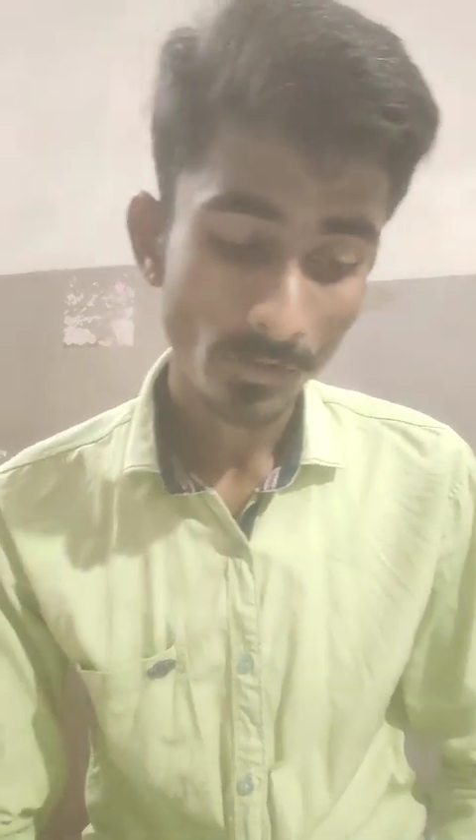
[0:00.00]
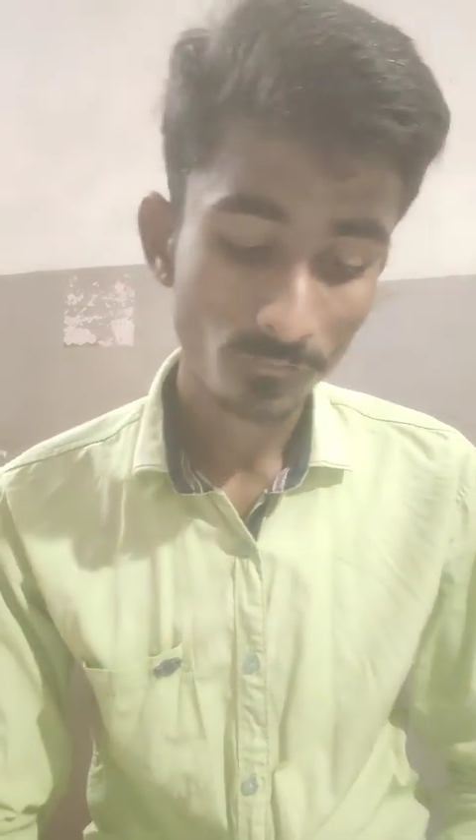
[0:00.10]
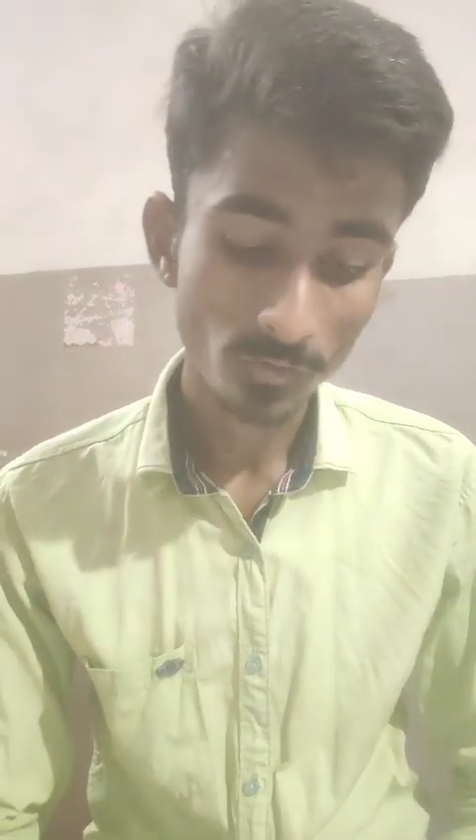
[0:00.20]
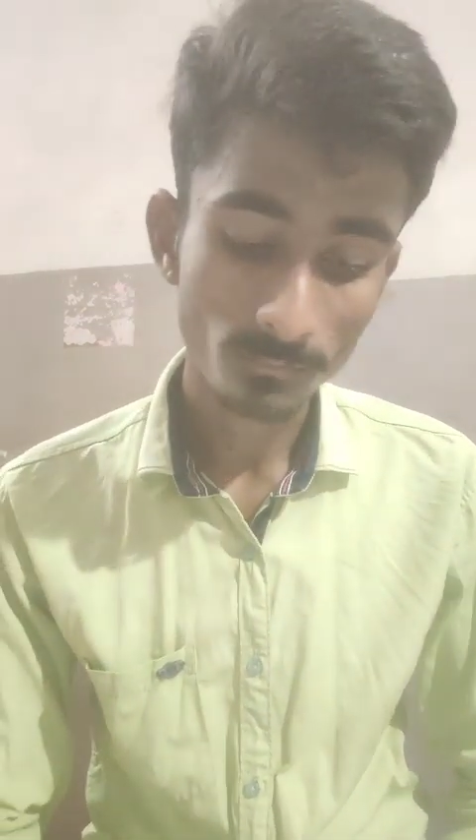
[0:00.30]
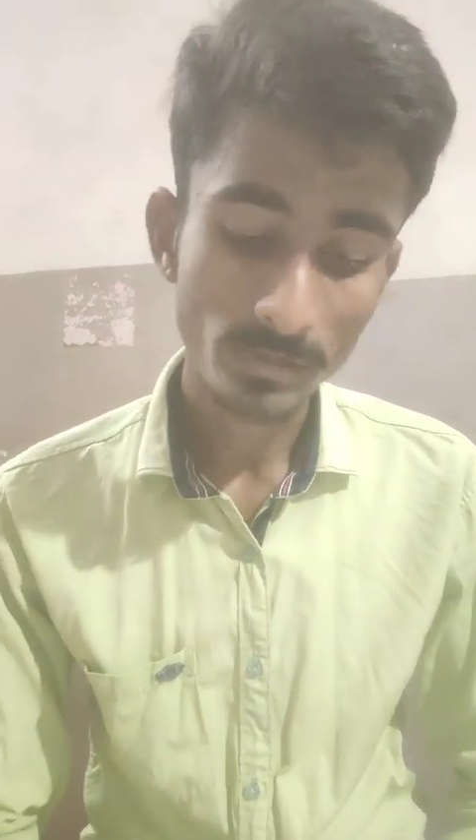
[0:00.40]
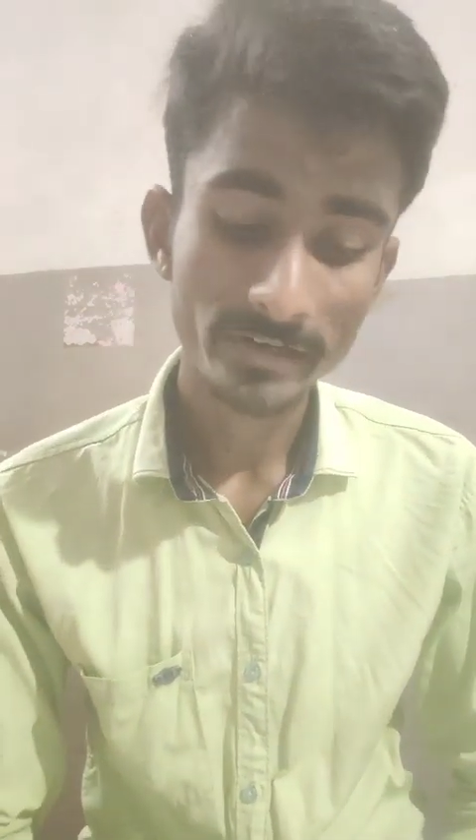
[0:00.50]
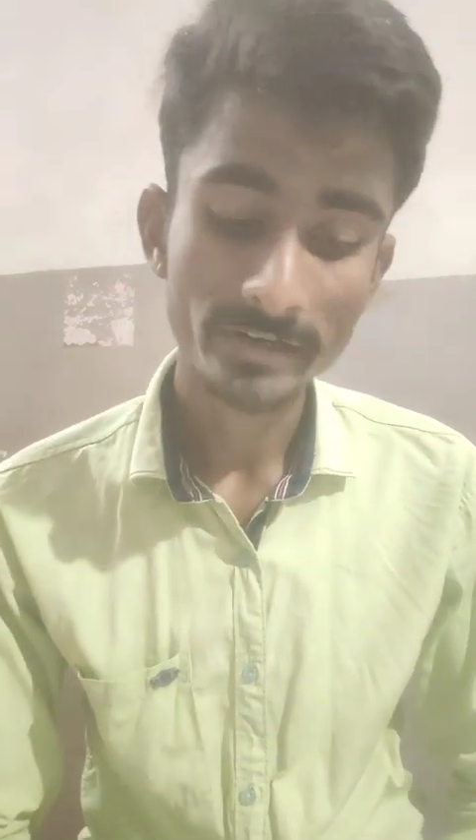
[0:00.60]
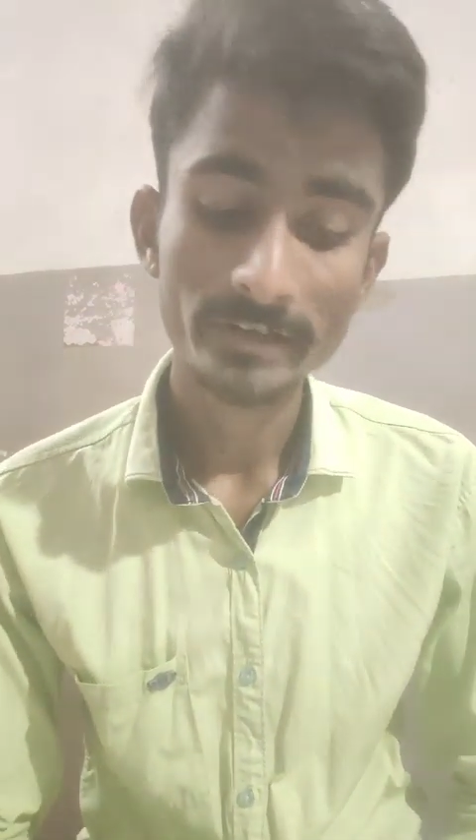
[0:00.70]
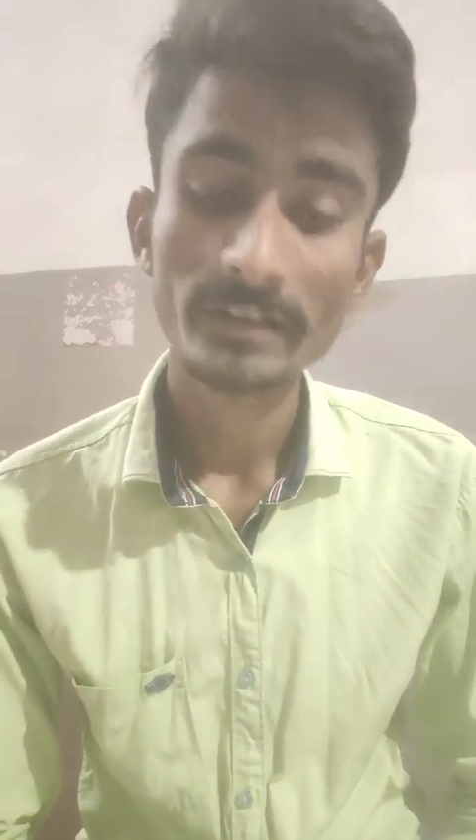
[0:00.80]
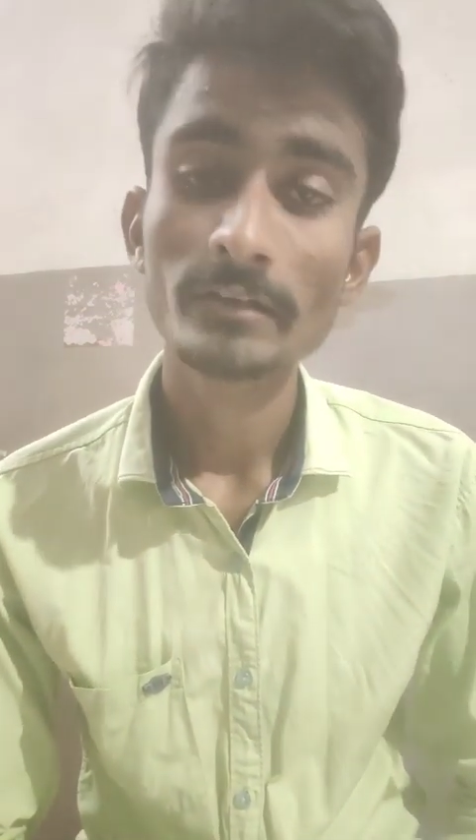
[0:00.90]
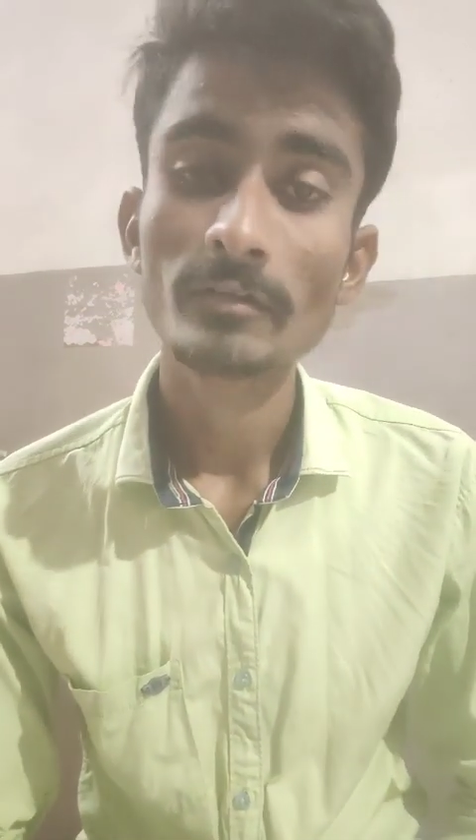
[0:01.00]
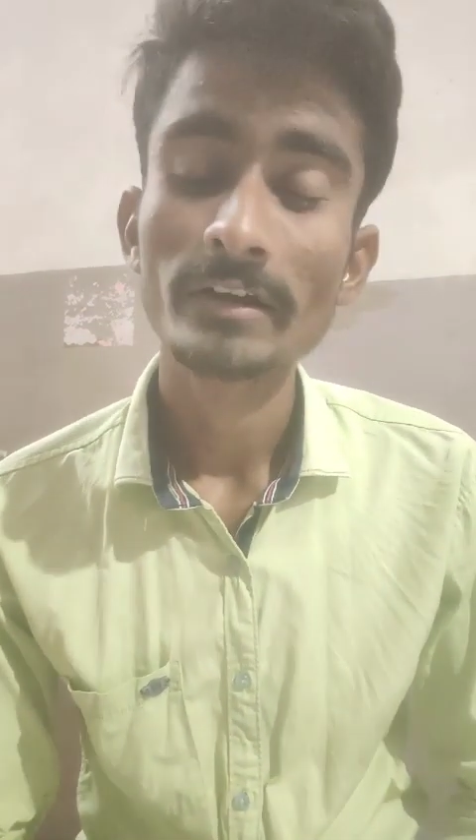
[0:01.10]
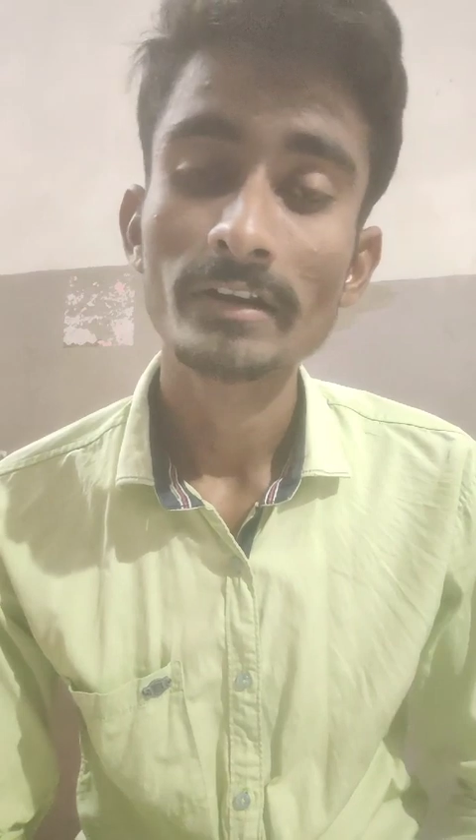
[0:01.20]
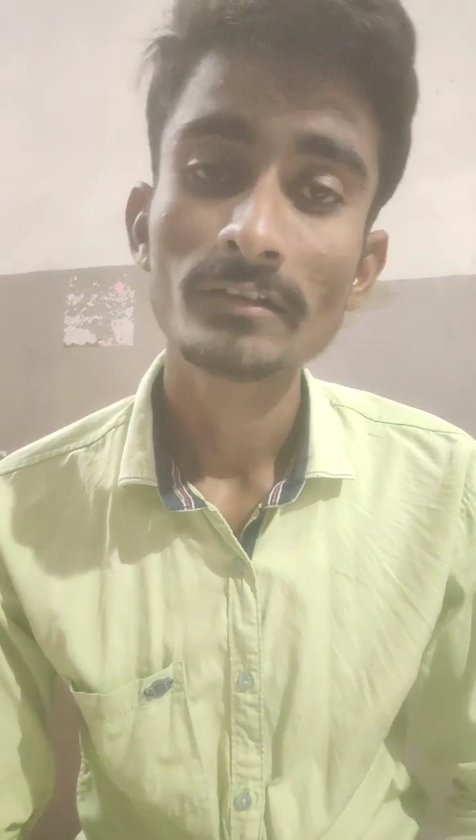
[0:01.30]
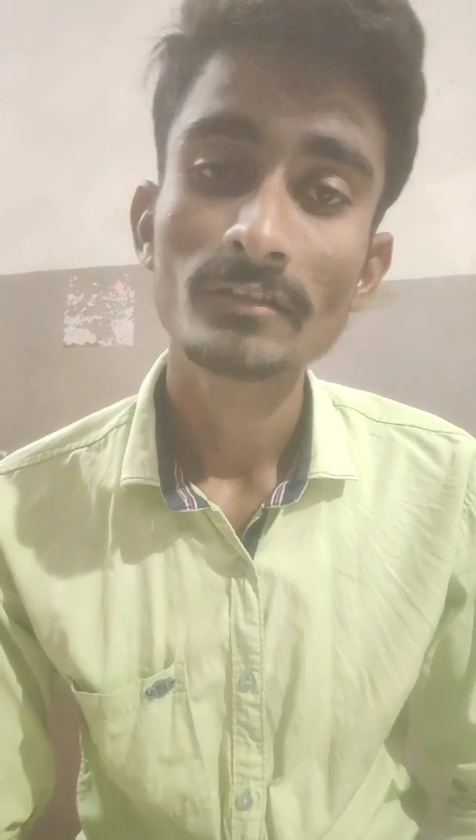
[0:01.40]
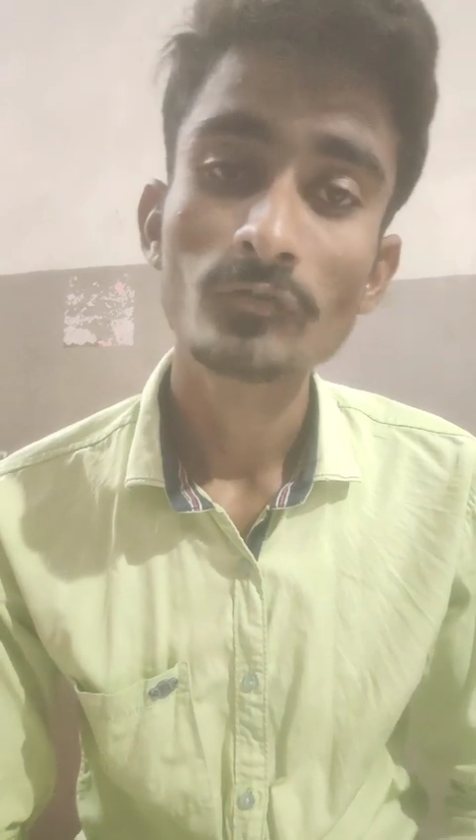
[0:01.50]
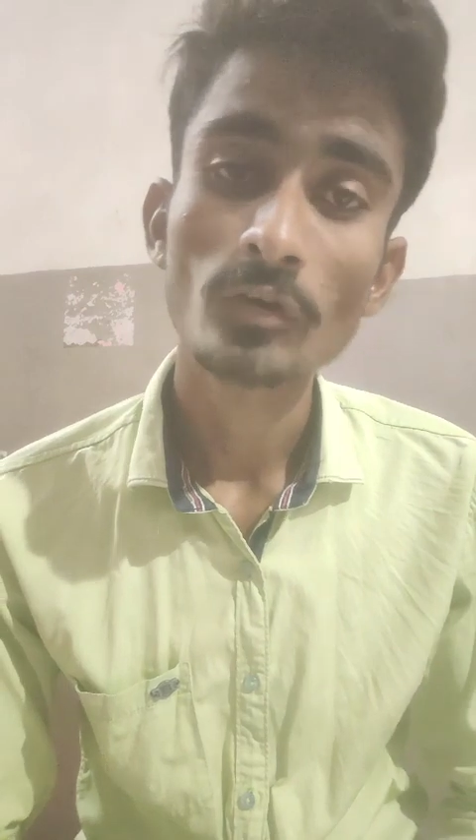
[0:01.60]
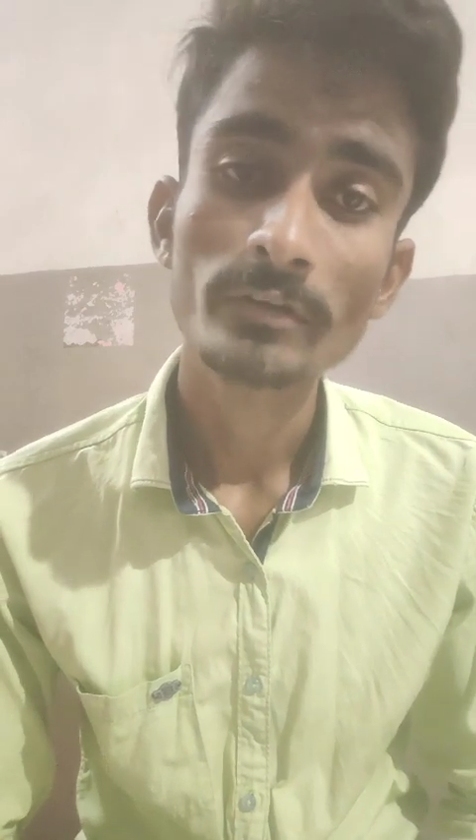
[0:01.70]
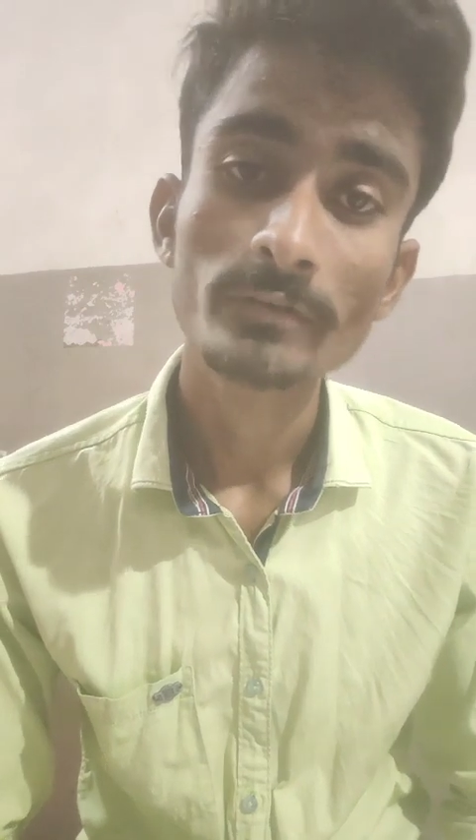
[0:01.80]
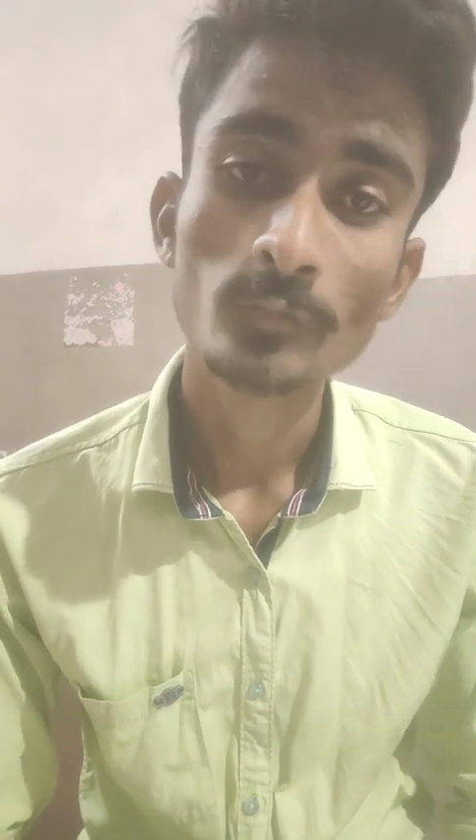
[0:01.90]
for marketing divided in the
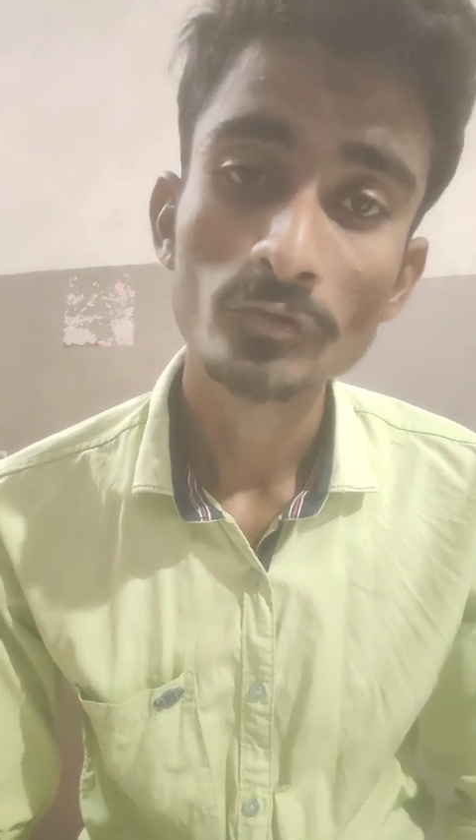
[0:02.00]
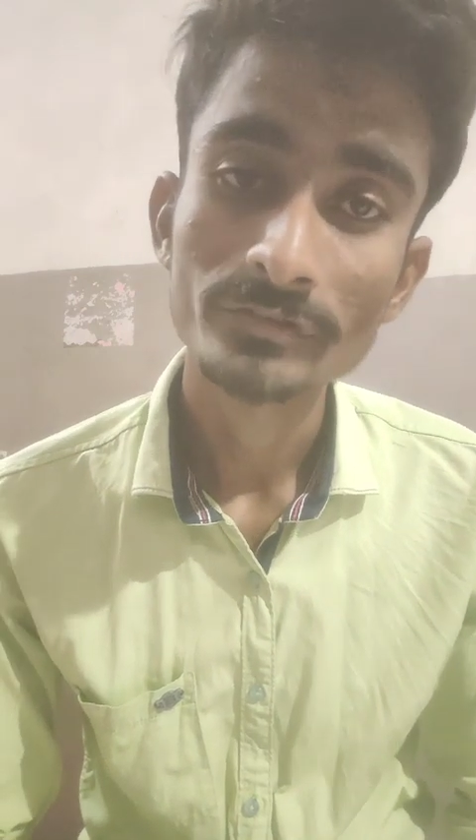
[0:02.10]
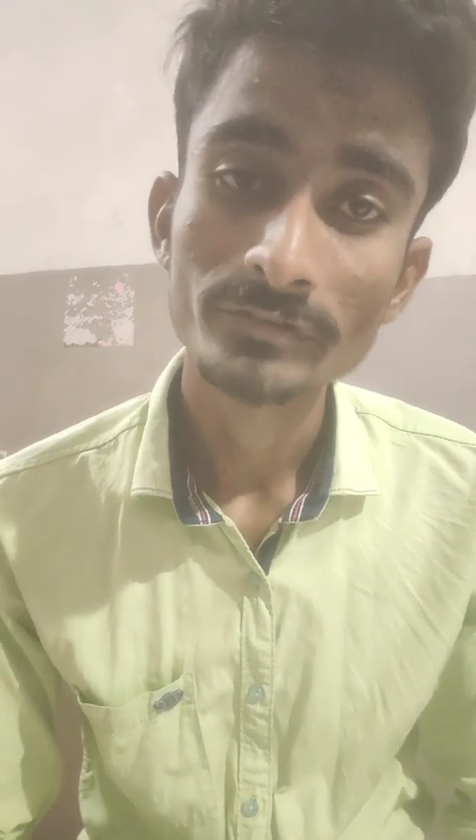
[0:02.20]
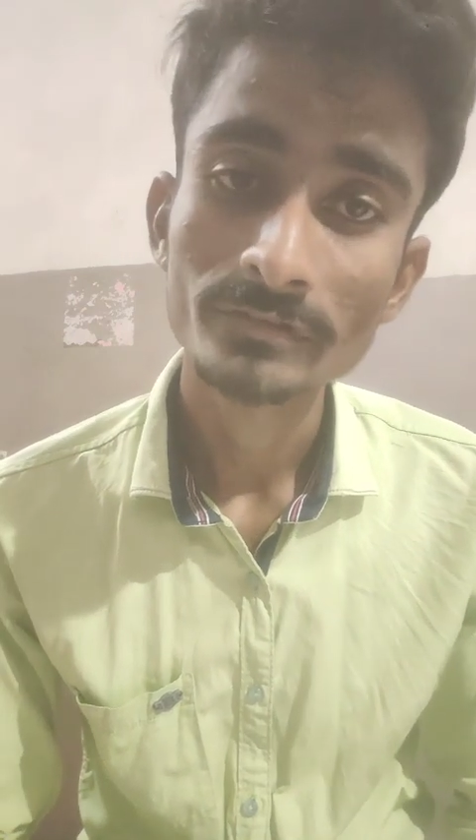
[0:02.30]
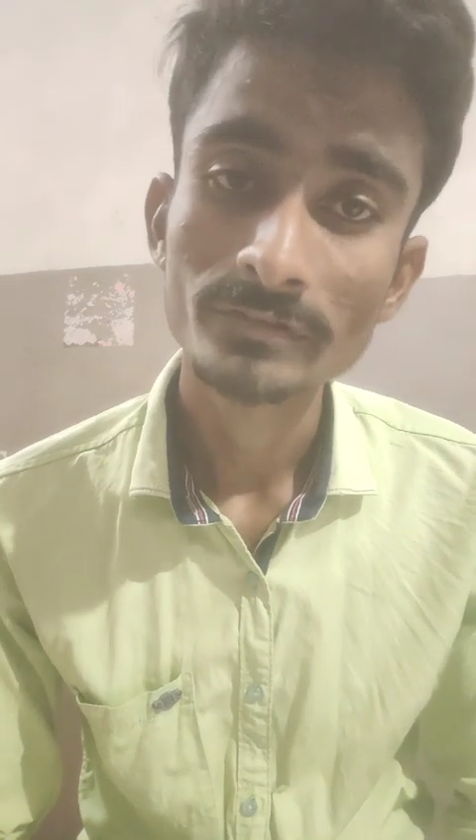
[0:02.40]
following process.